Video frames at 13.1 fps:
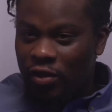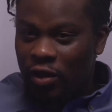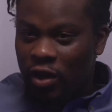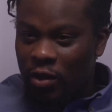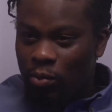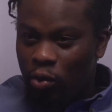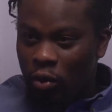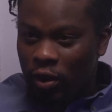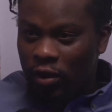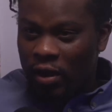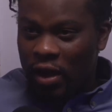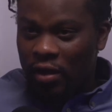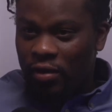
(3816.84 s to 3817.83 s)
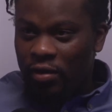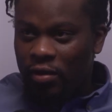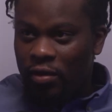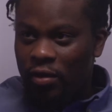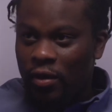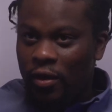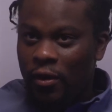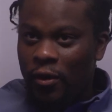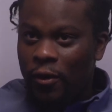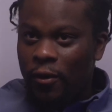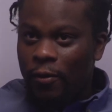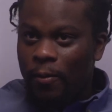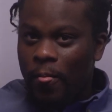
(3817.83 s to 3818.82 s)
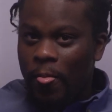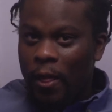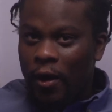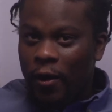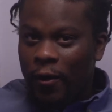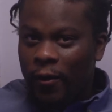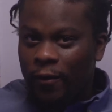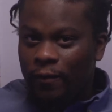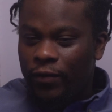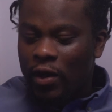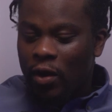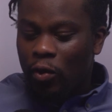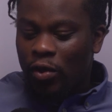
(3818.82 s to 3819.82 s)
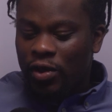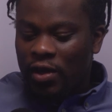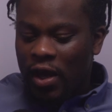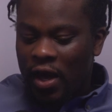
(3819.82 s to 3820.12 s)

it's a key point that there was